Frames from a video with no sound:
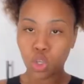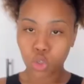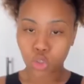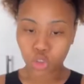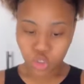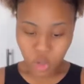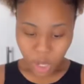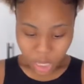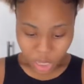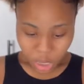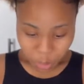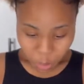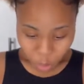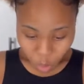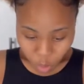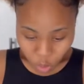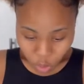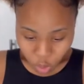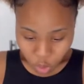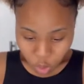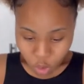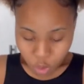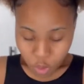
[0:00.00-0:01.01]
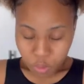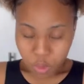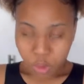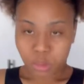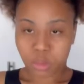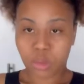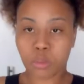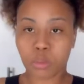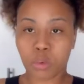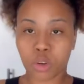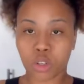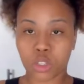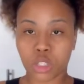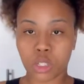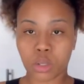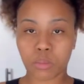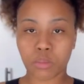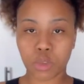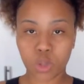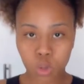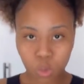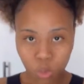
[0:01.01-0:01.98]
You try them on from the
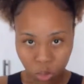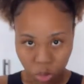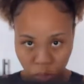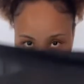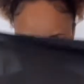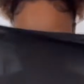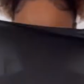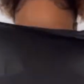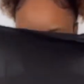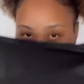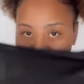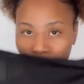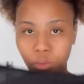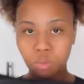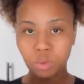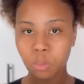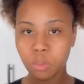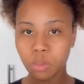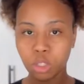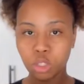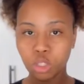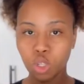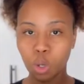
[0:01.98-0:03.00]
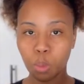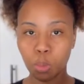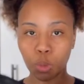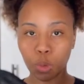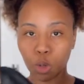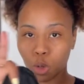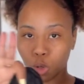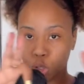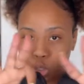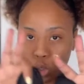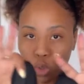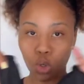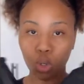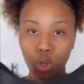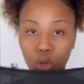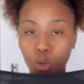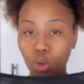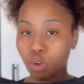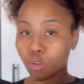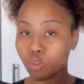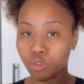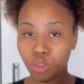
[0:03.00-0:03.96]
bottom. Don't put them on from the top because you're going to
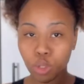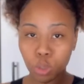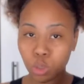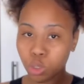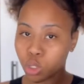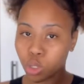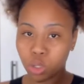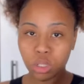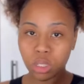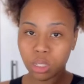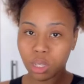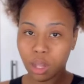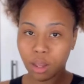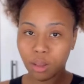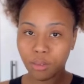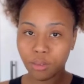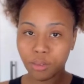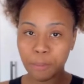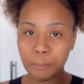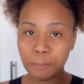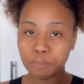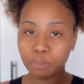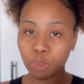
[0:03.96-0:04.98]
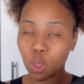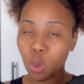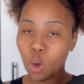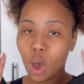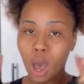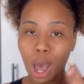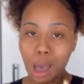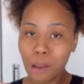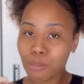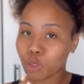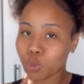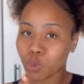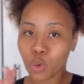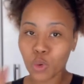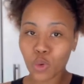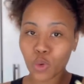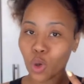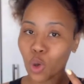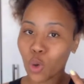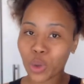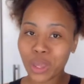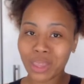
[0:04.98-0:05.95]
confuse yourself. Your arms
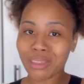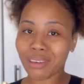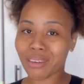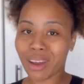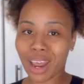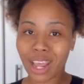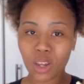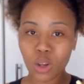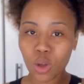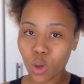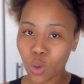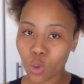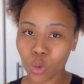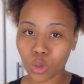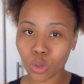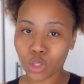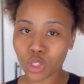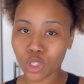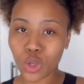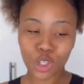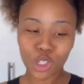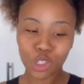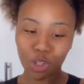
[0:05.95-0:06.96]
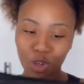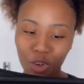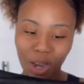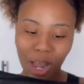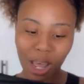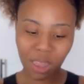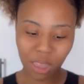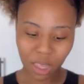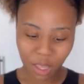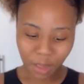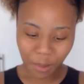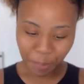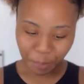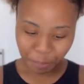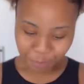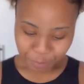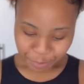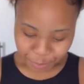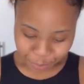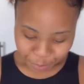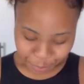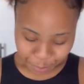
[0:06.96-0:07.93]
won't go in the right holes. So rather,
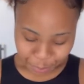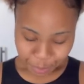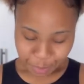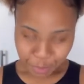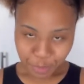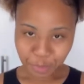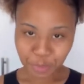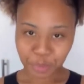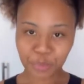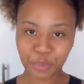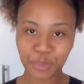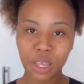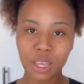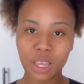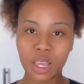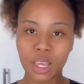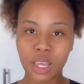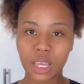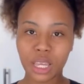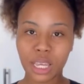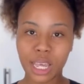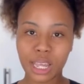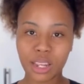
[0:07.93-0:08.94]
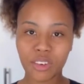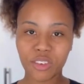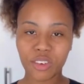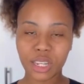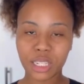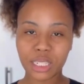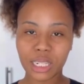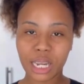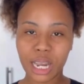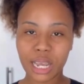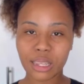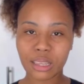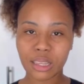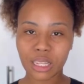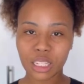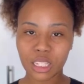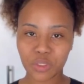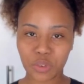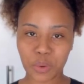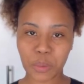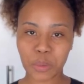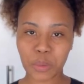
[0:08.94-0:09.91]
get dressed like
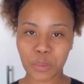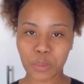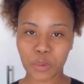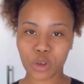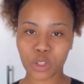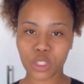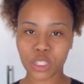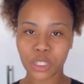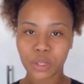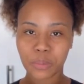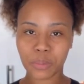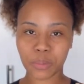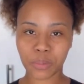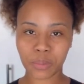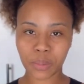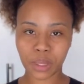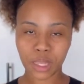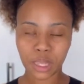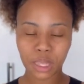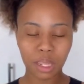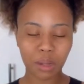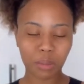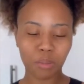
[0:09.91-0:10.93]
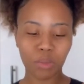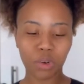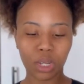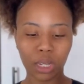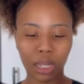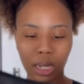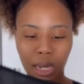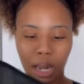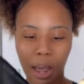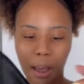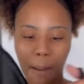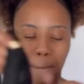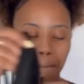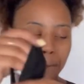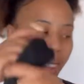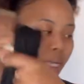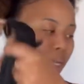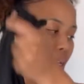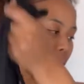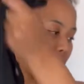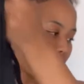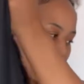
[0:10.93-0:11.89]
this from the bottom and then bring it up.
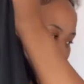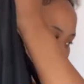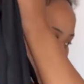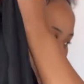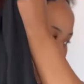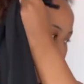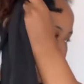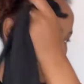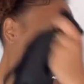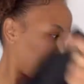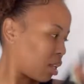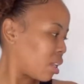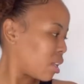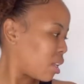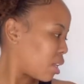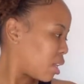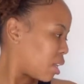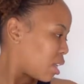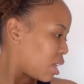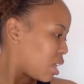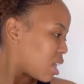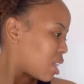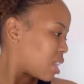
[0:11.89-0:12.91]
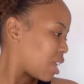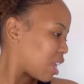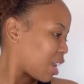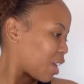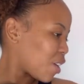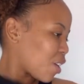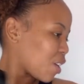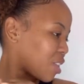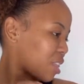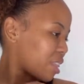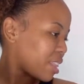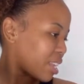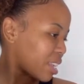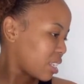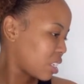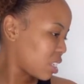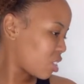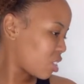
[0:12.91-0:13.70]
Yeah. Then I got this